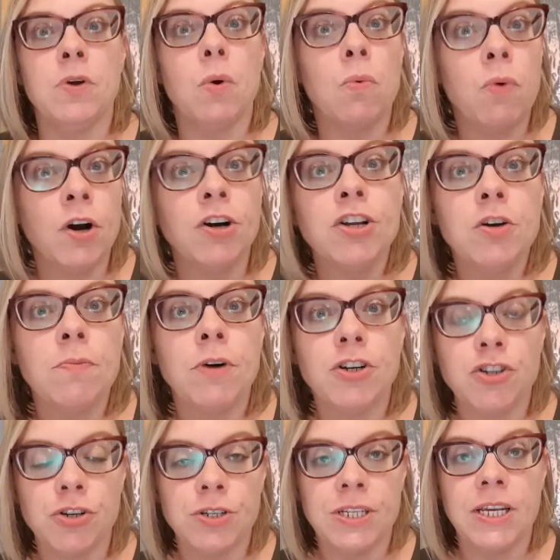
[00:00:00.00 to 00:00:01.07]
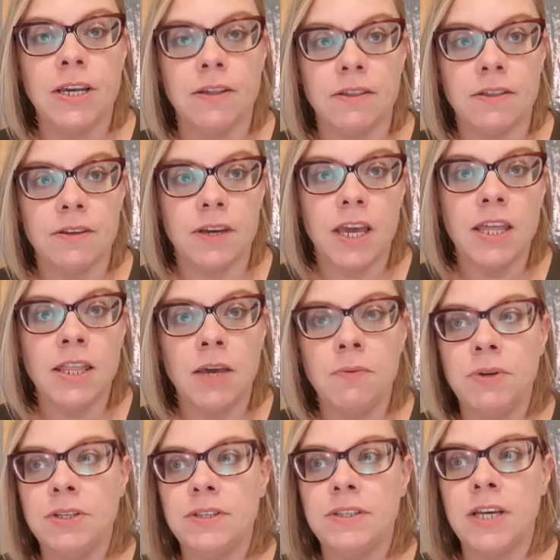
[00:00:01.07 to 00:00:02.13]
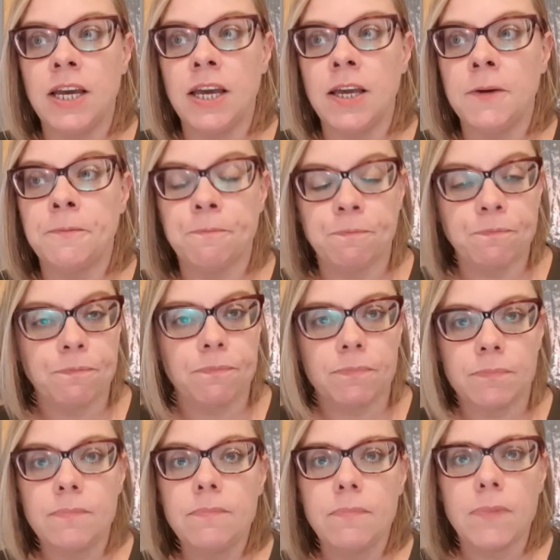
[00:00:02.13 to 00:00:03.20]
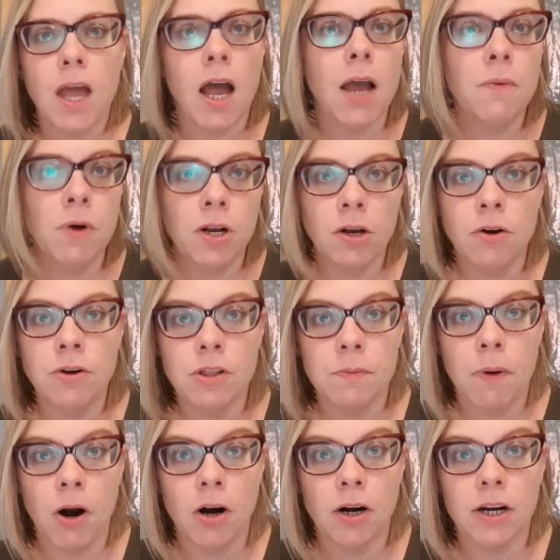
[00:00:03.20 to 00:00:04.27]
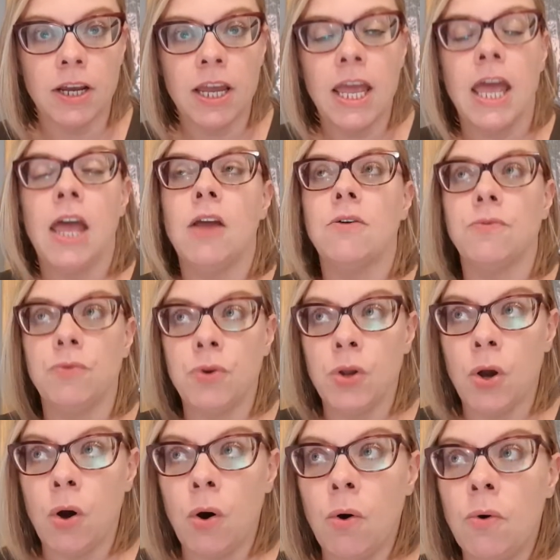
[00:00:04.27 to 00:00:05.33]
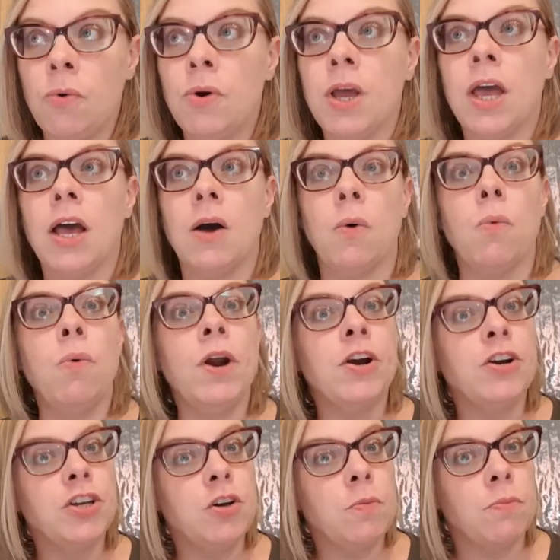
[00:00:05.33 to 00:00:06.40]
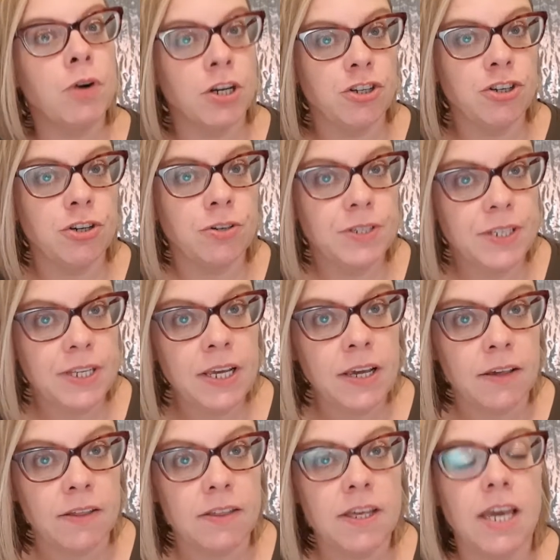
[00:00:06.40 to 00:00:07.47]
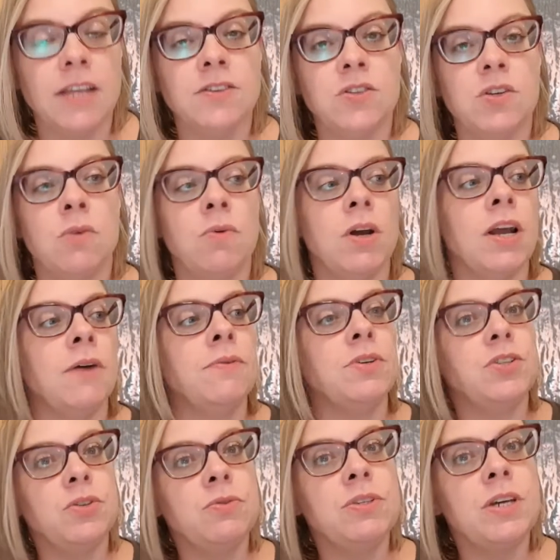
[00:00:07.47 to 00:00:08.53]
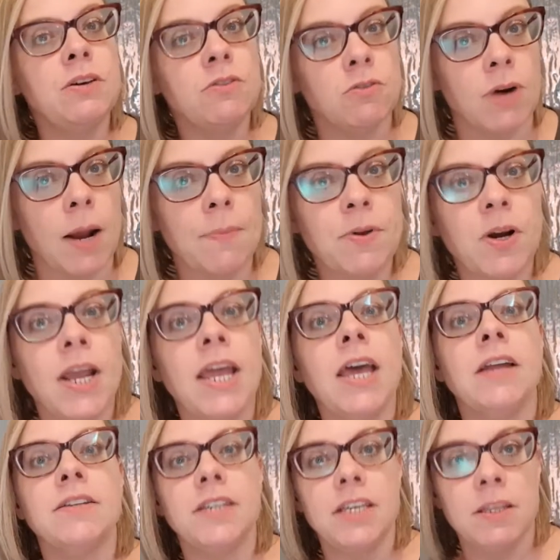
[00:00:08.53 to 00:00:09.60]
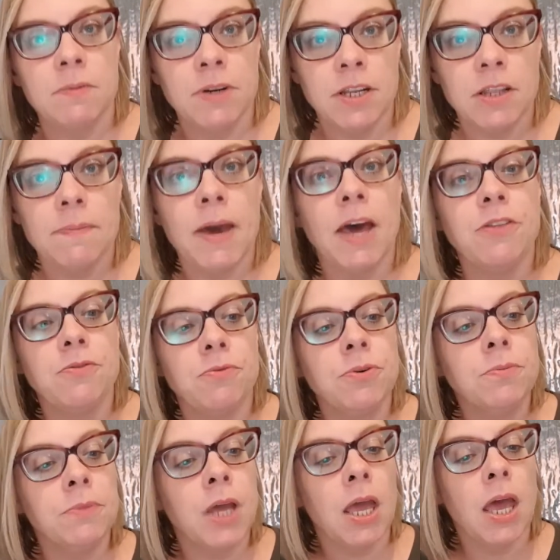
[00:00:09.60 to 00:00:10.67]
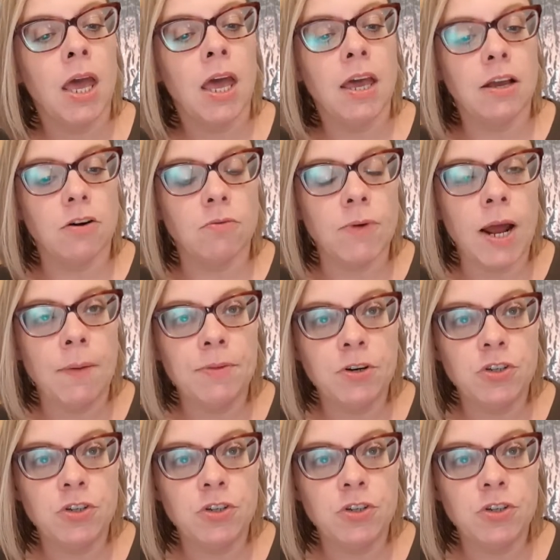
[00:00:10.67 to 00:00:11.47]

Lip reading: where do you brush your teeth? And they would say, I want to go to the park. No, where do you brush your teeth? And so what I would do is I would grab their hand, take them into the bathroom, grab their